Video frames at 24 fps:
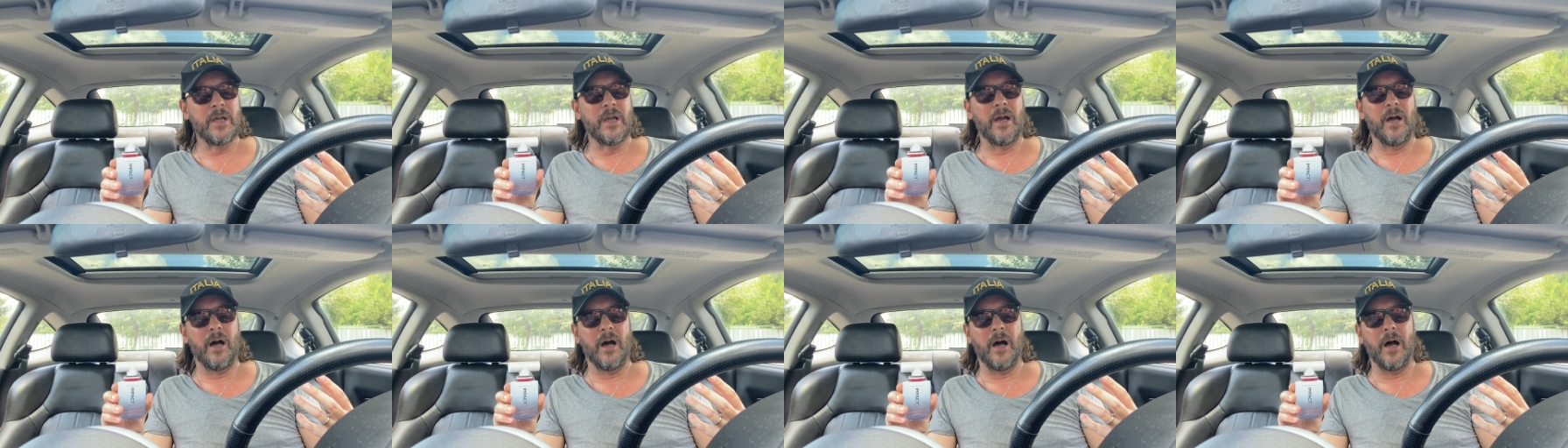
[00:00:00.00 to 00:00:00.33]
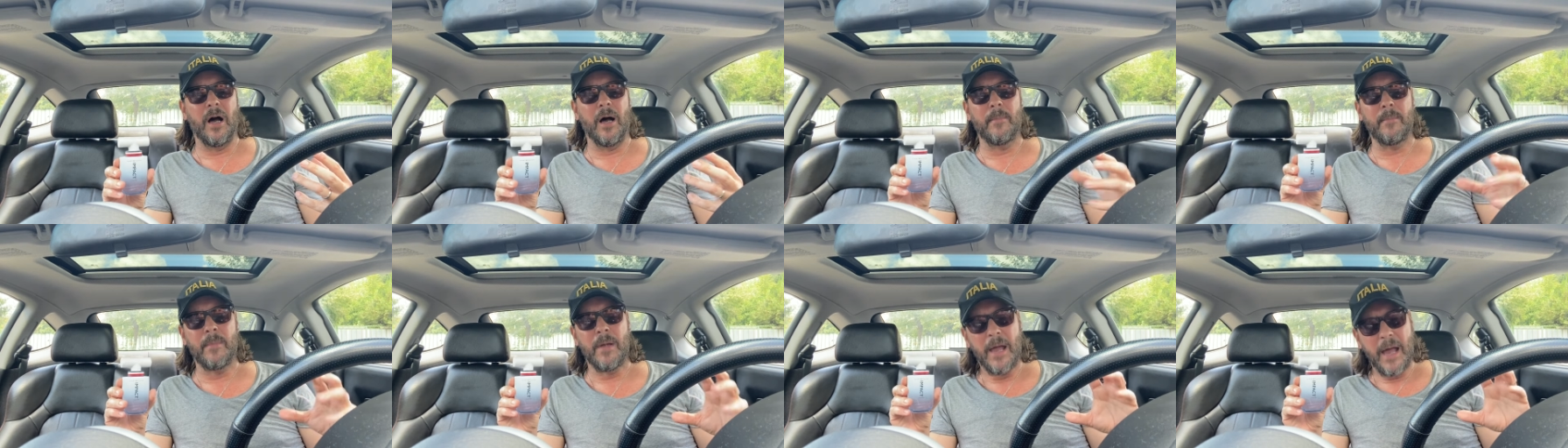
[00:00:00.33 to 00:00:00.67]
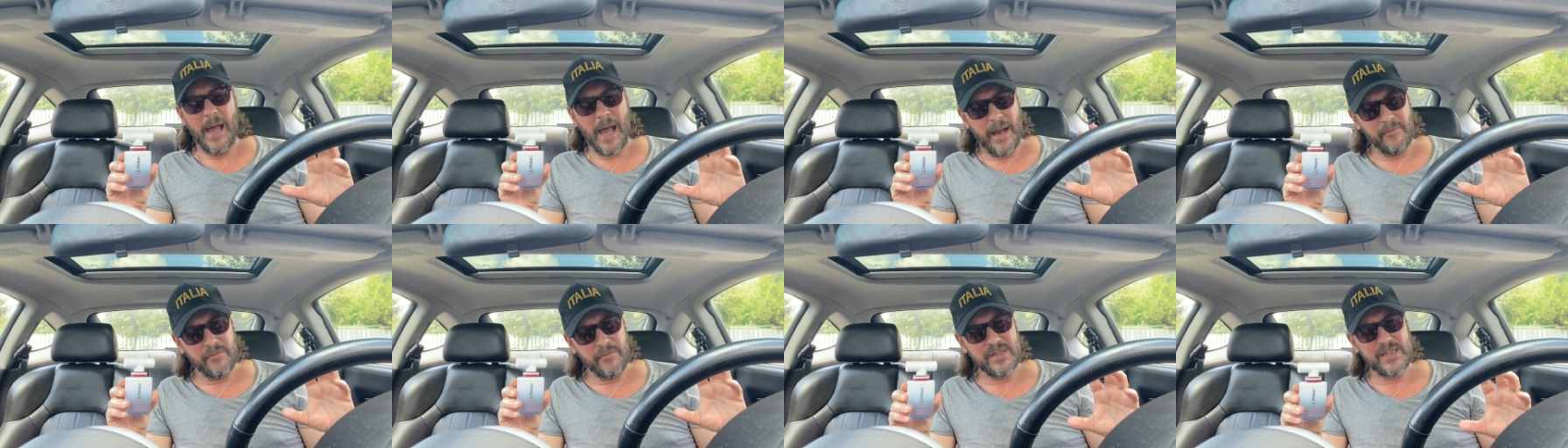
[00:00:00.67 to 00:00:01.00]
Um,
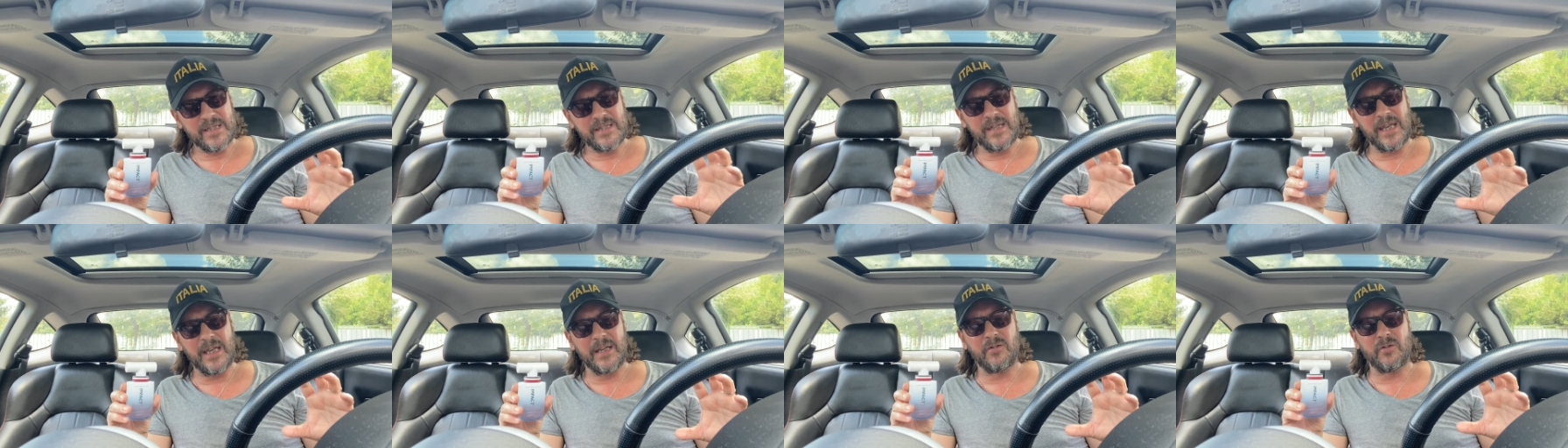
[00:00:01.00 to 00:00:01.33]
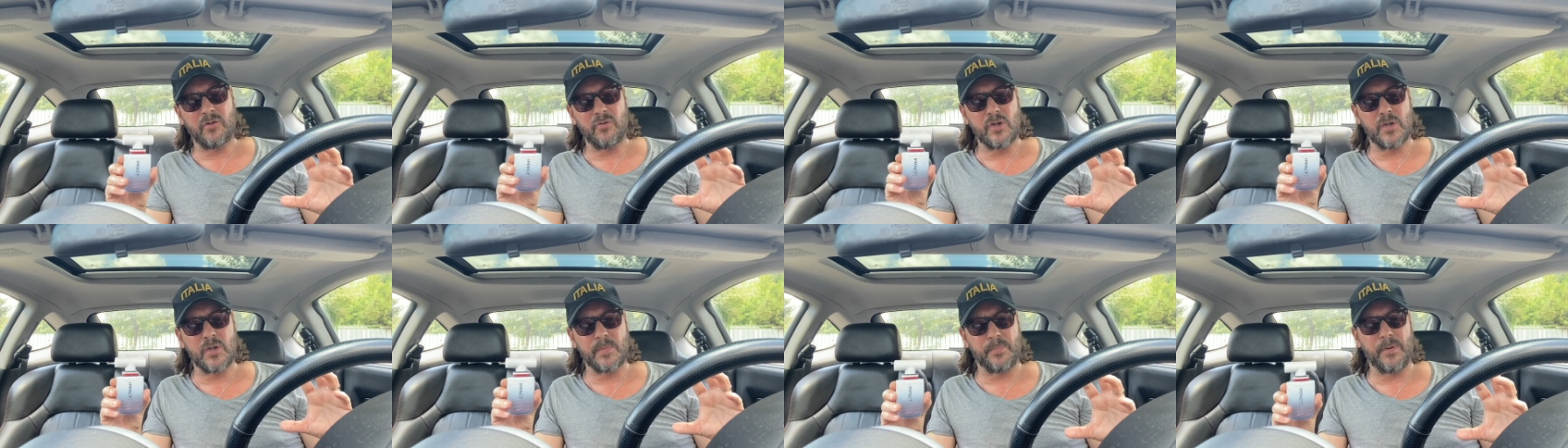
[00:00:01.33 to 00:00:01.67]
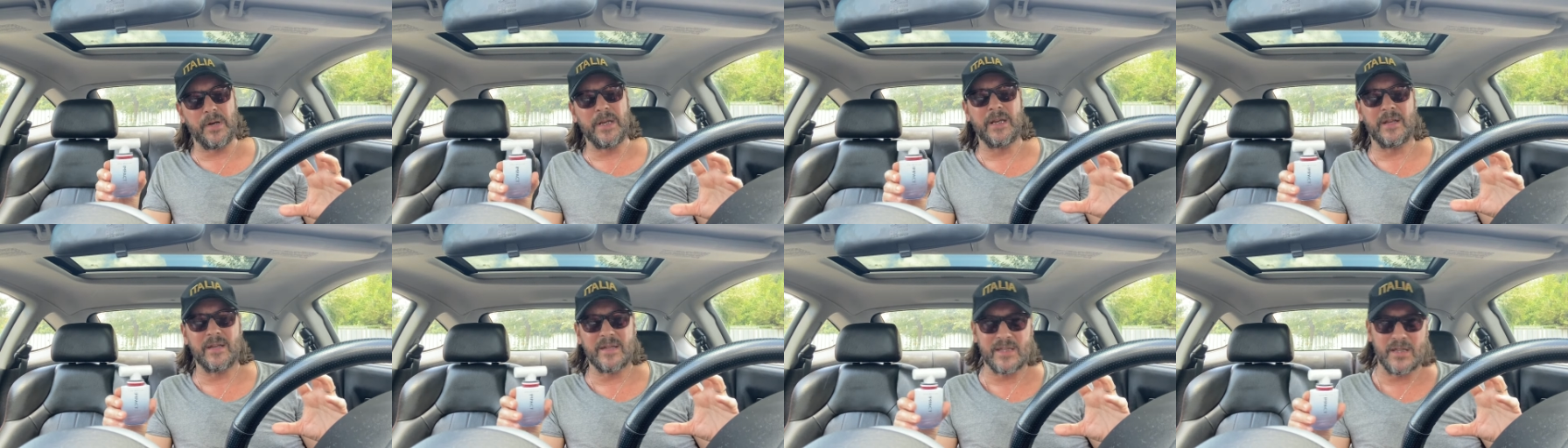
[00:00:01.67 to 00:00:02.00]
I would stick to
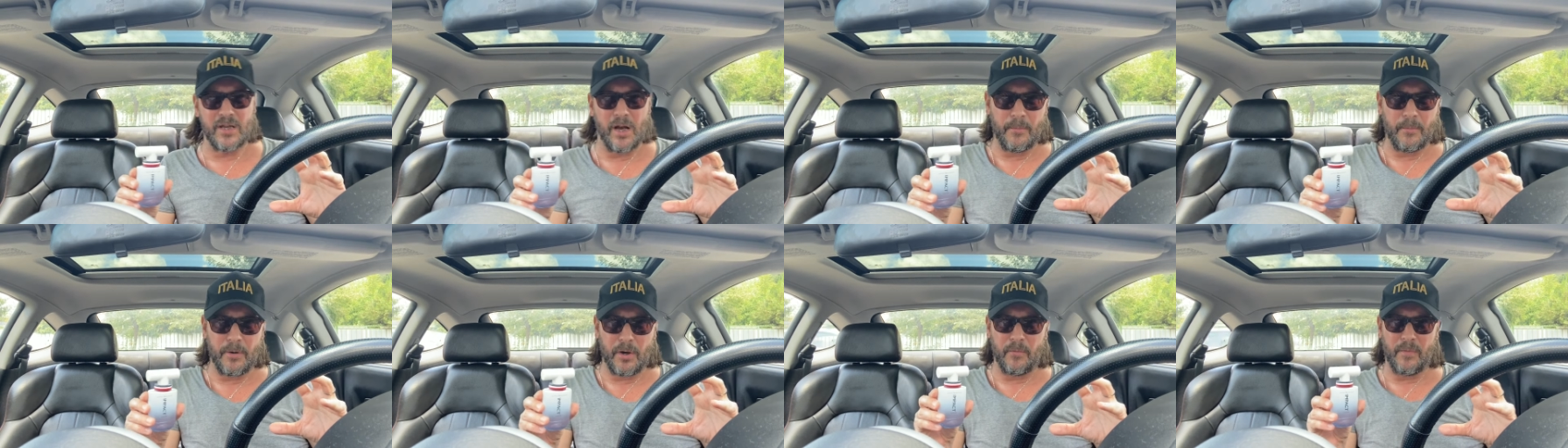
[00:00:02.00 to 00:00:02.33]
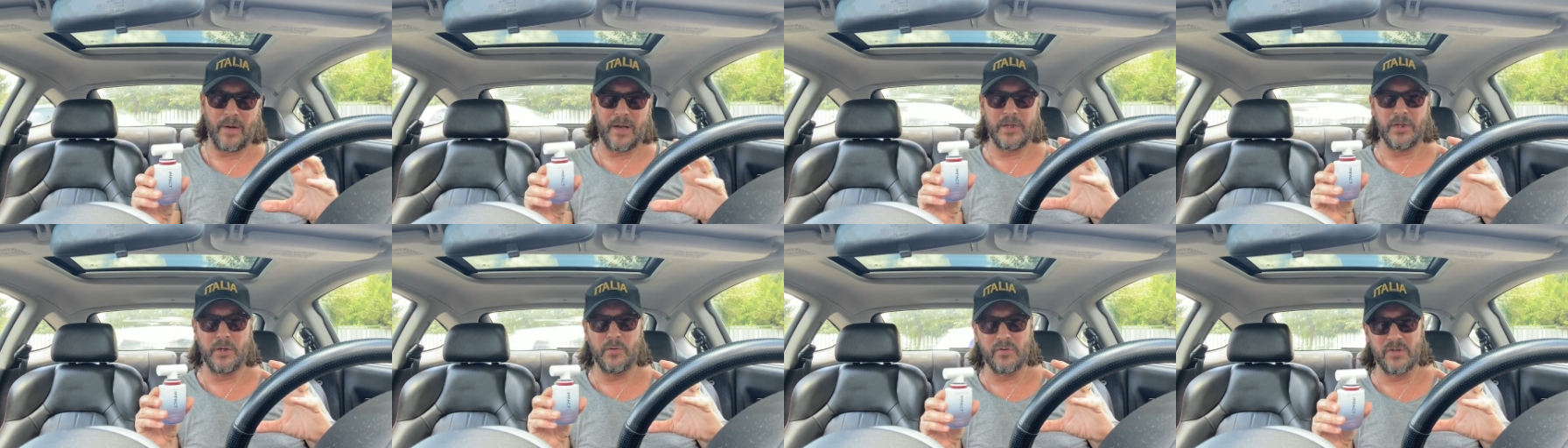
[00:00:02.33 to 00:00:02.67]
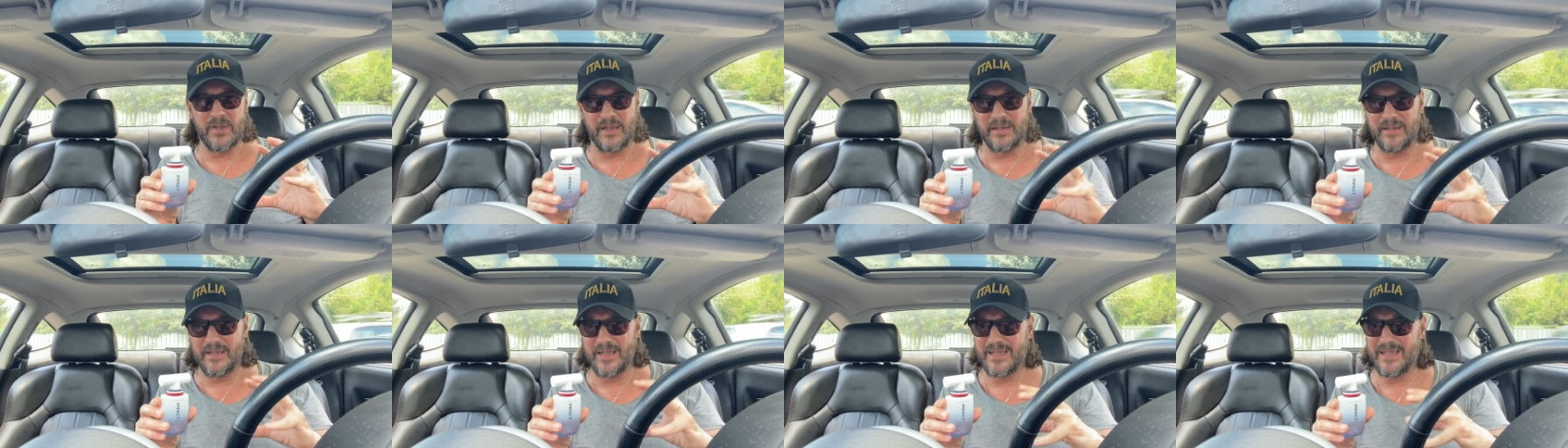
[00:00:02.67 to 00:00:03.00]
spring and summer when
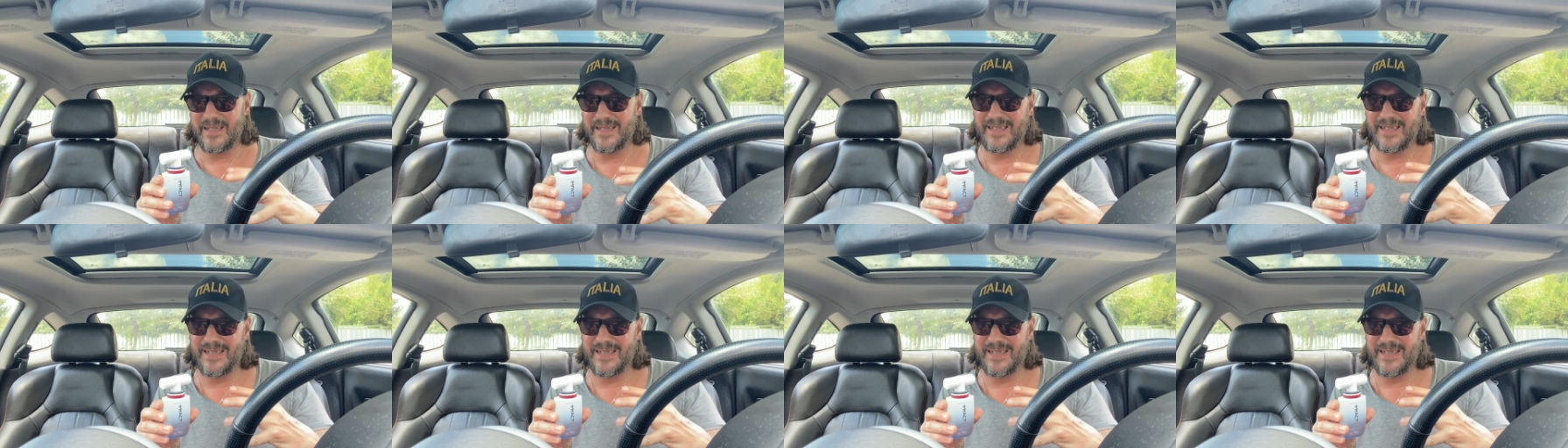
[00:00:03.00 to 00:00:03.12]
using this.